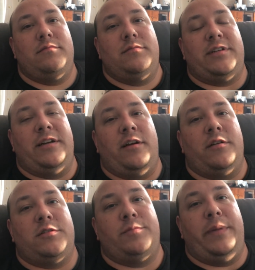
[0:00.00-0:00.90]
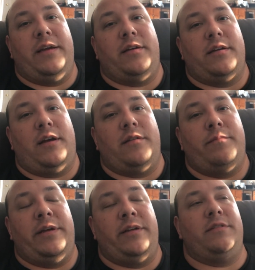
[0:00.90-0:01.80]
sit here and speak and not
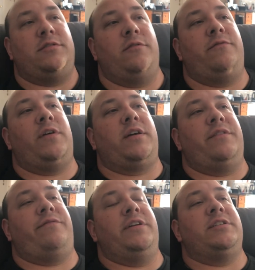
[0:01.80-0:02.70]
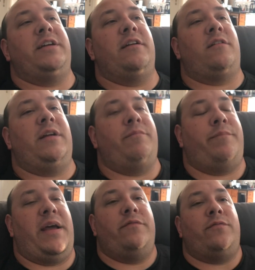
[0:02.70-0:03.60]
being so fucking fidgety and
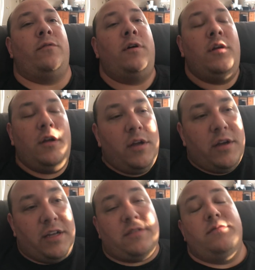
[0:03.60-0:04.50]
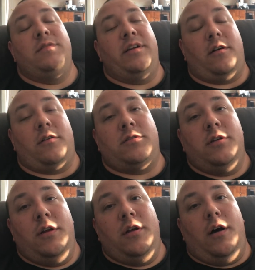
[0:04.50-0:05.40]
painful. It hurts.
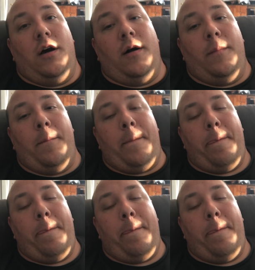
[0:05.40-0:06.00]
My